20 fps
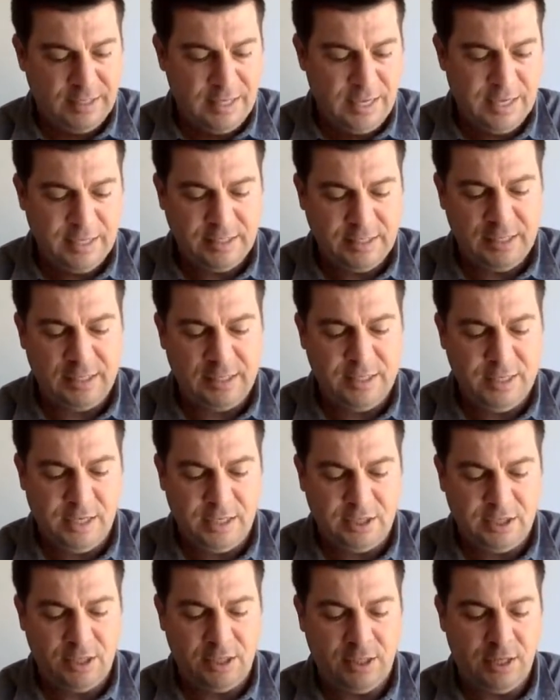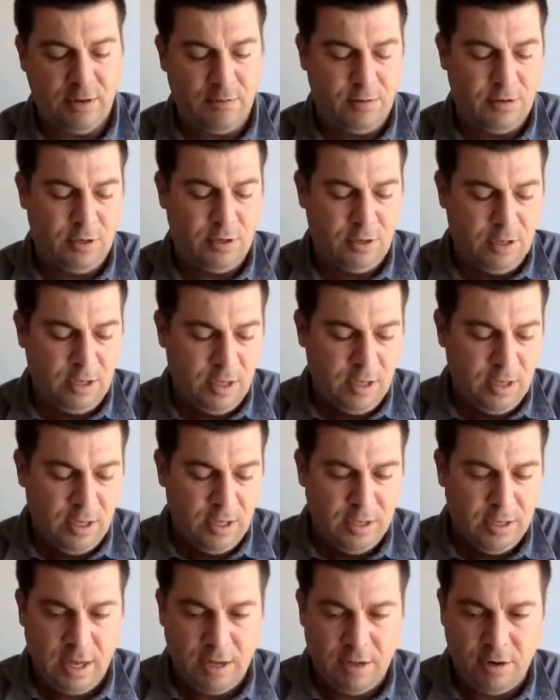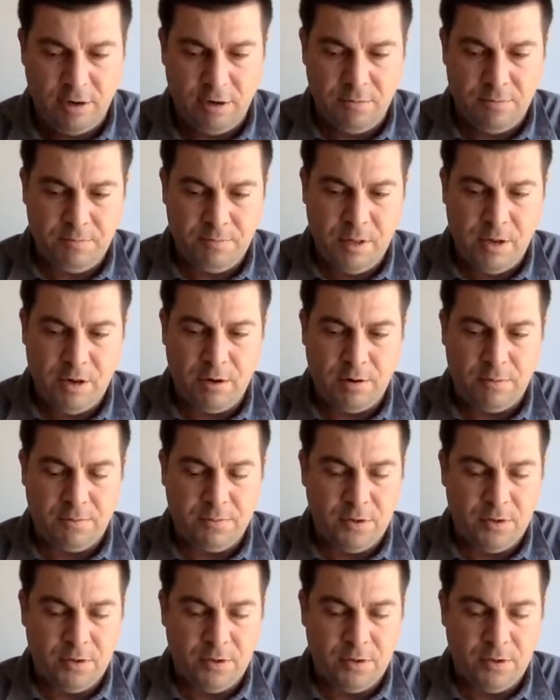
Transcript: tasting, touching, that are